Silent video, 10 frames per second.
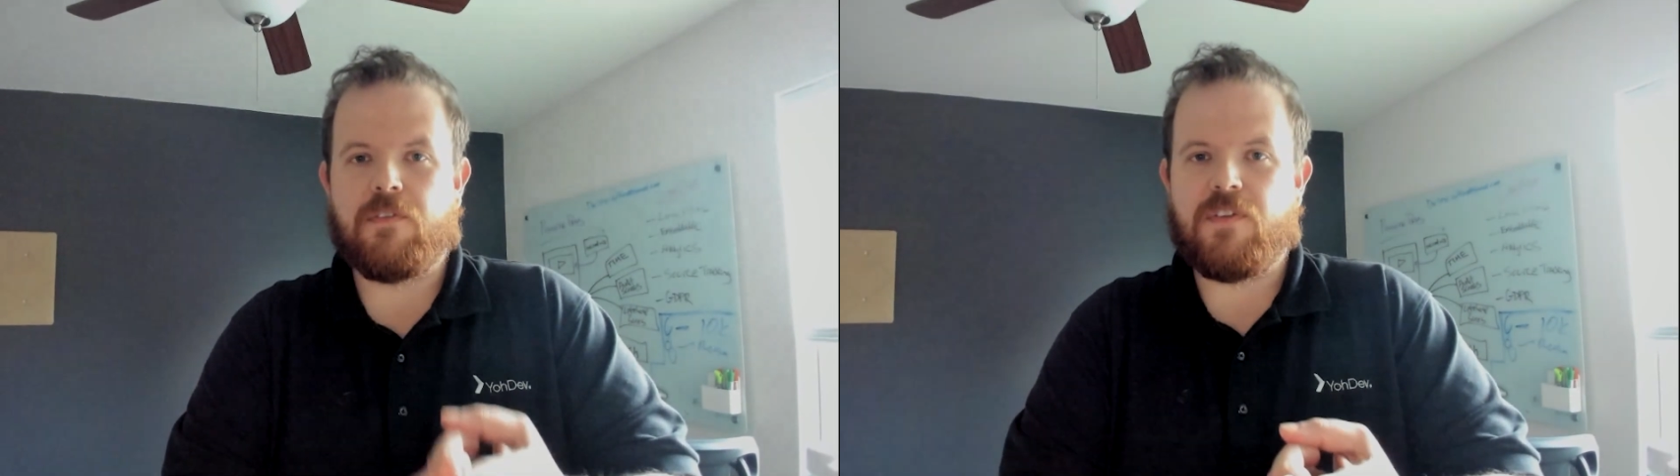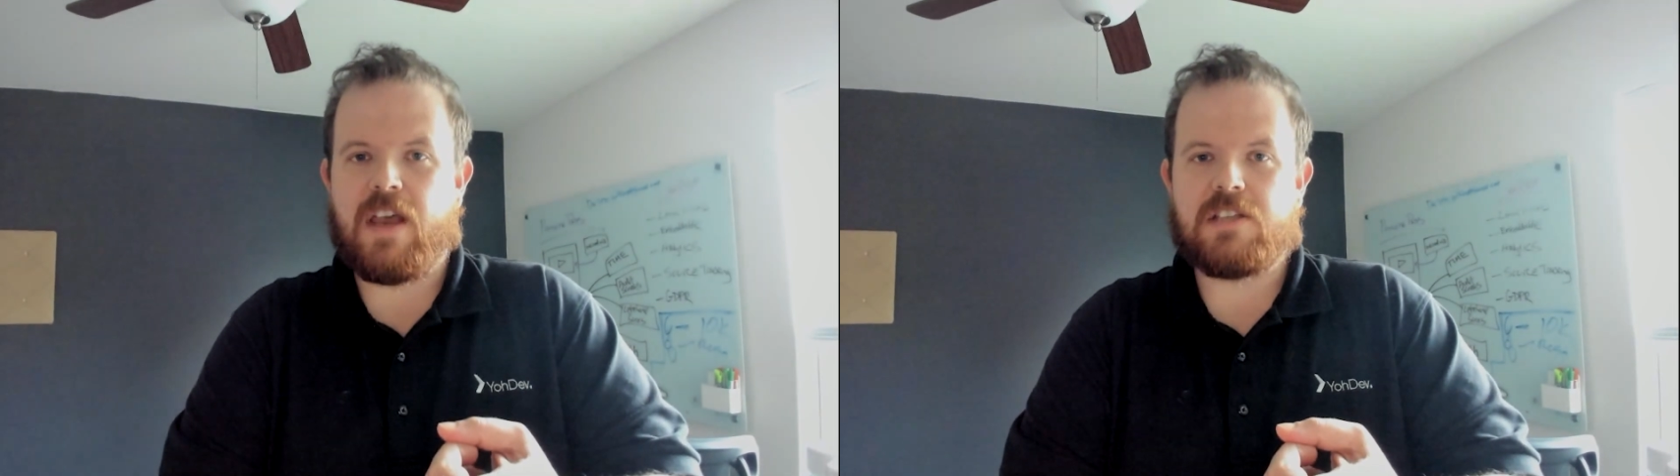
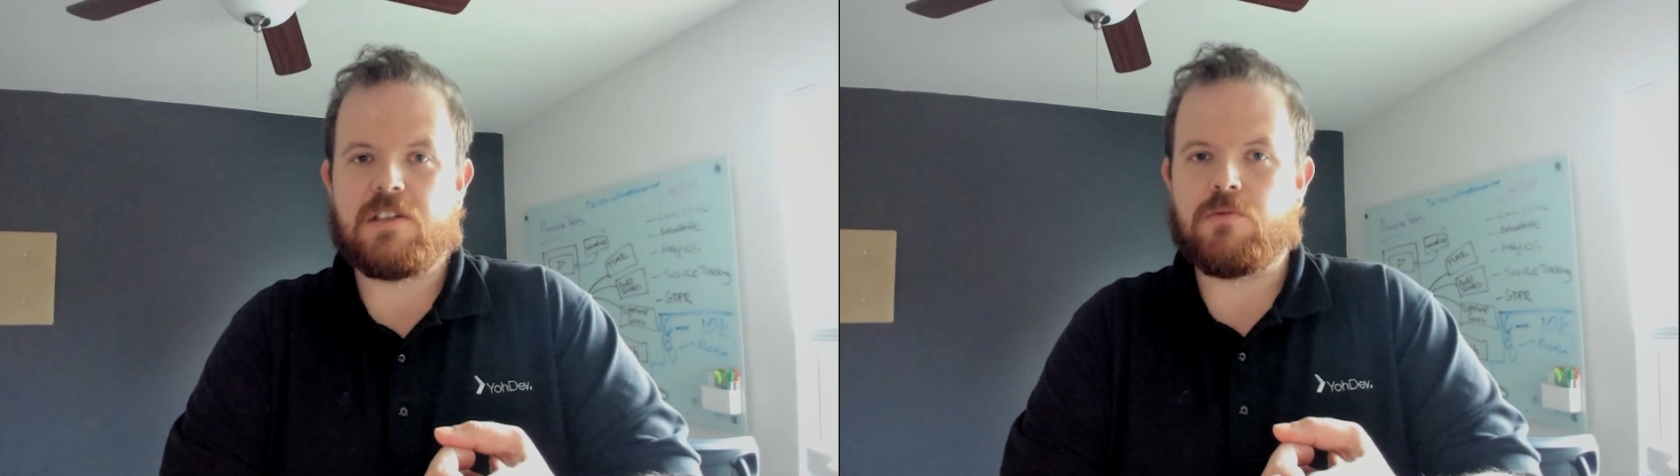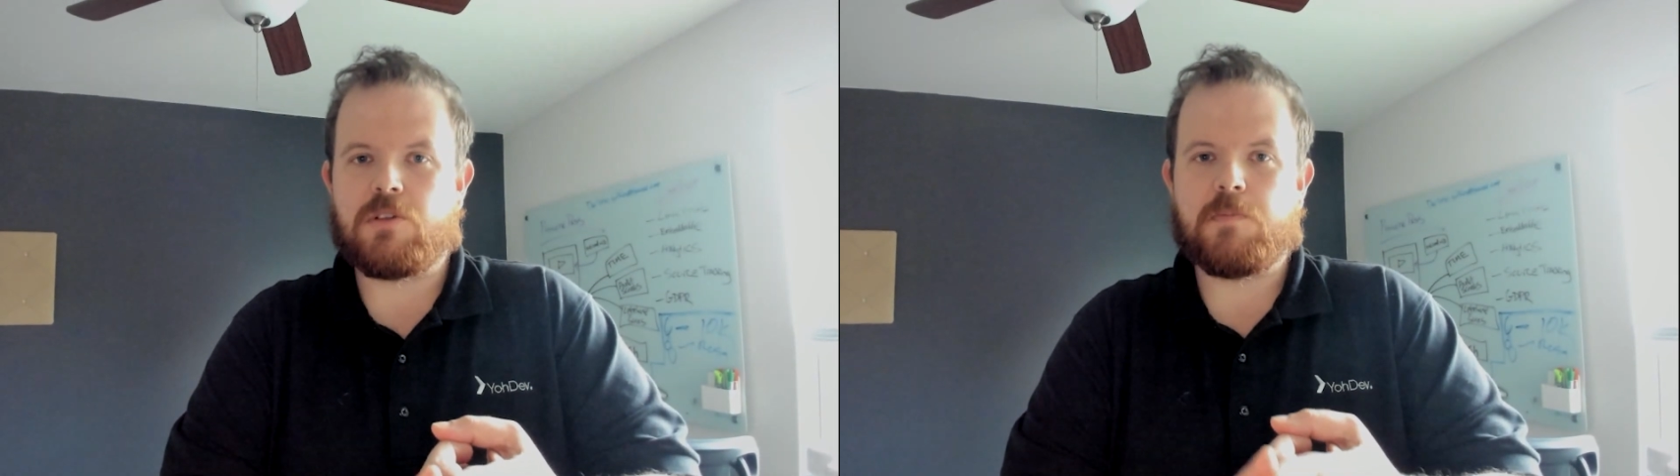fast
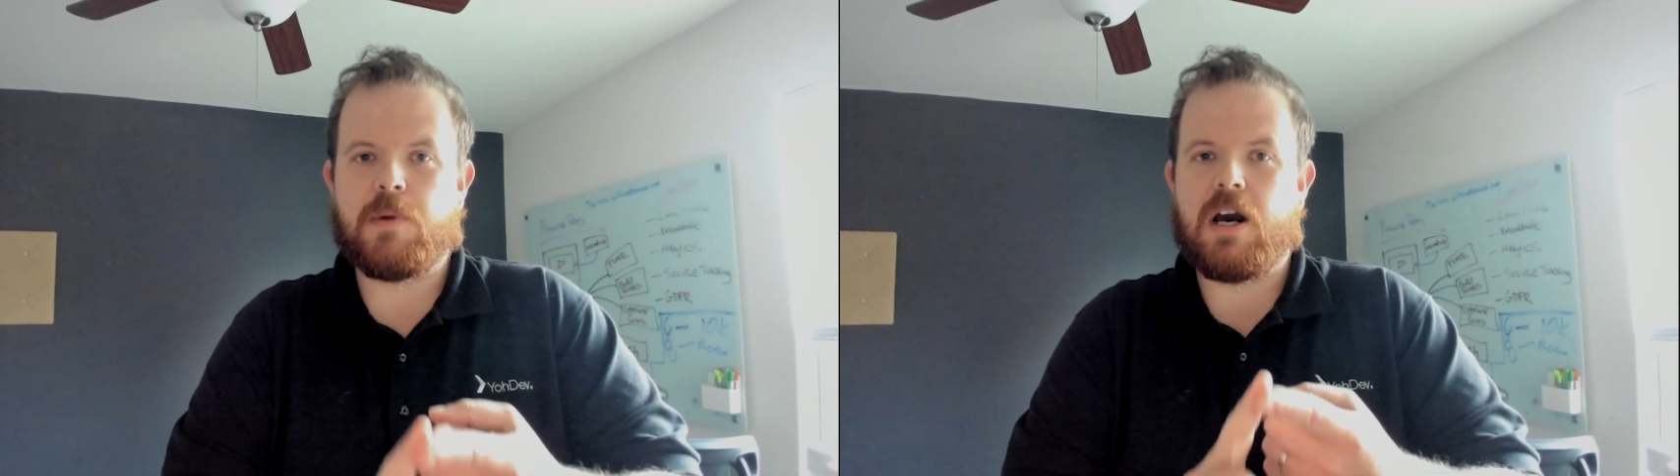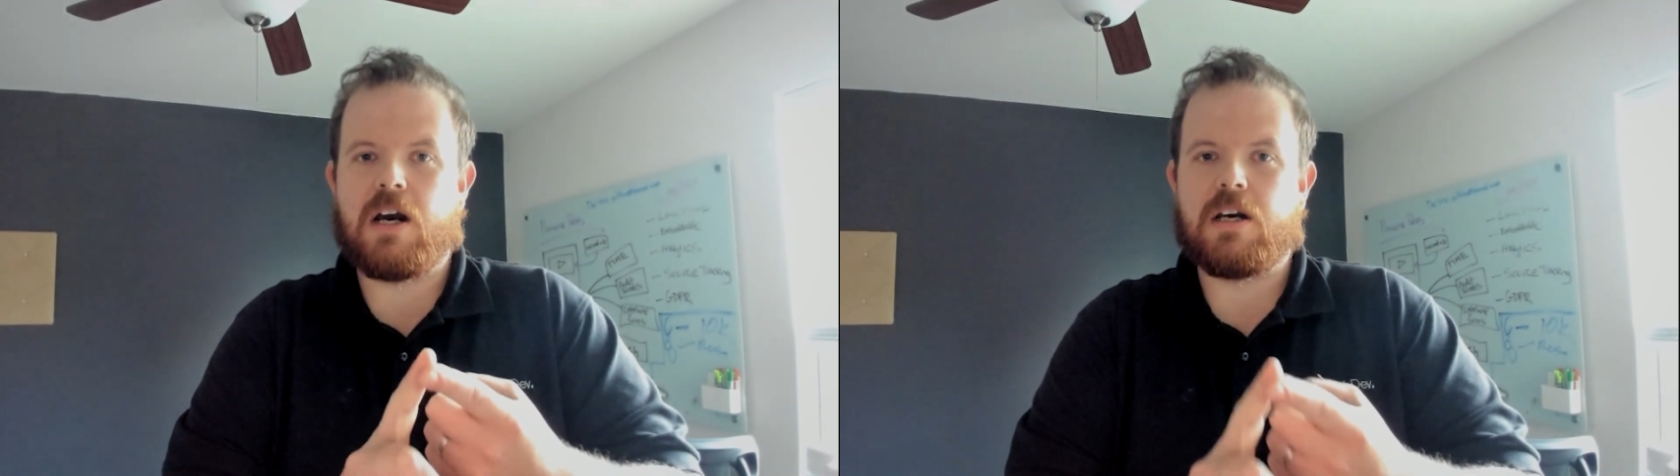it
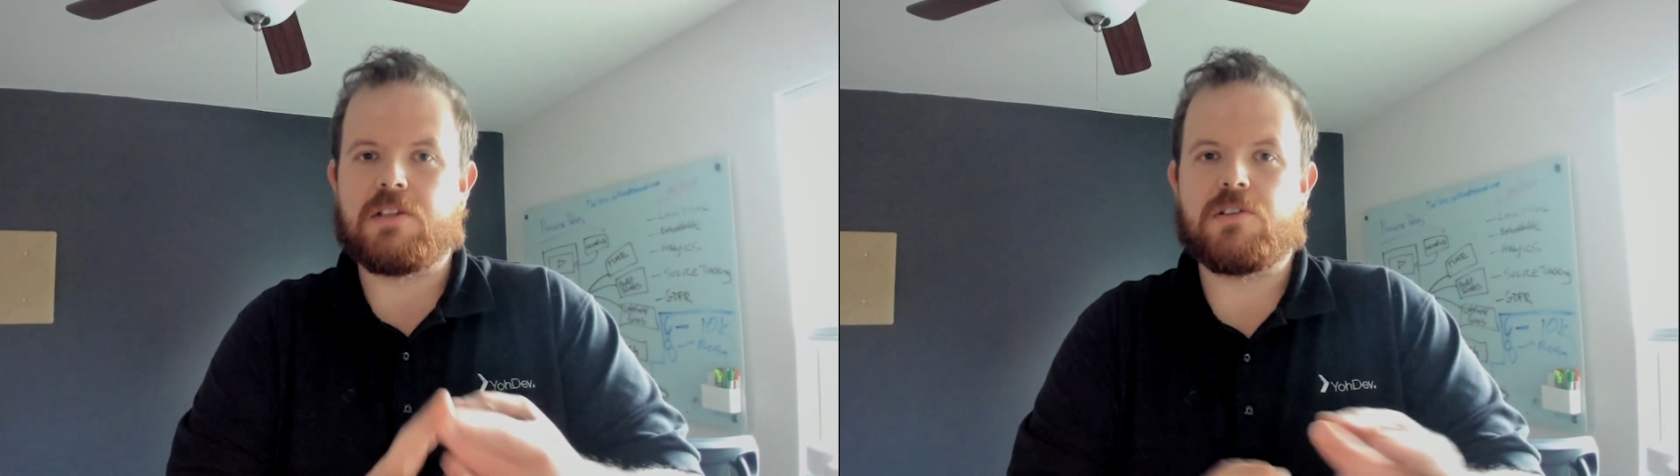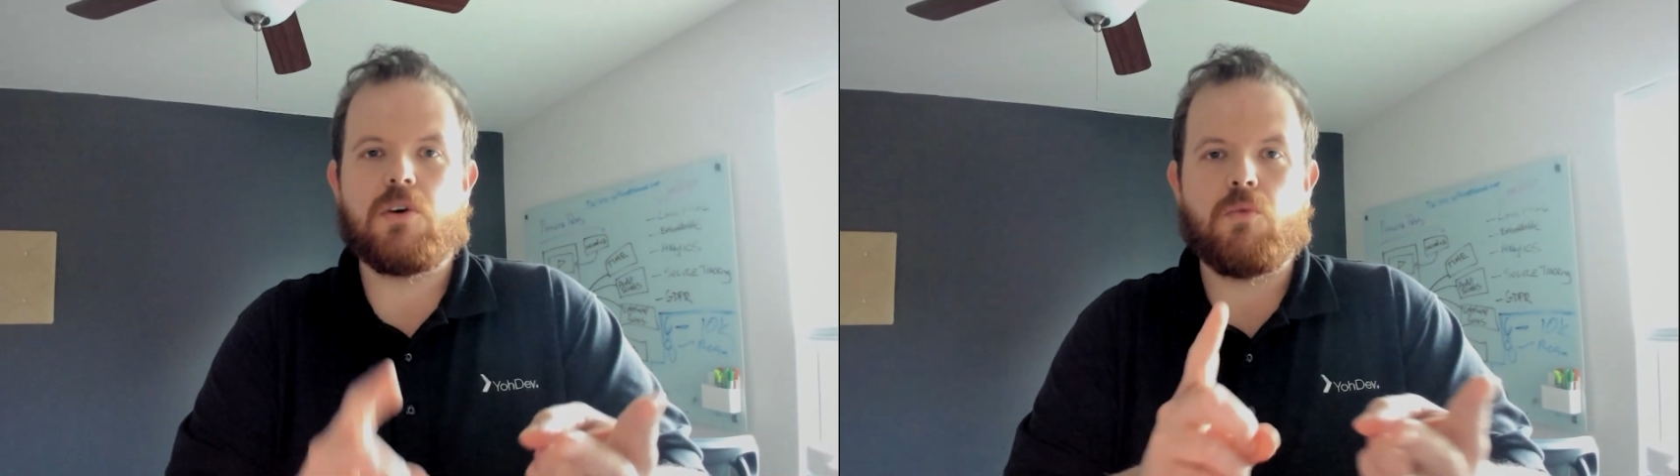responds,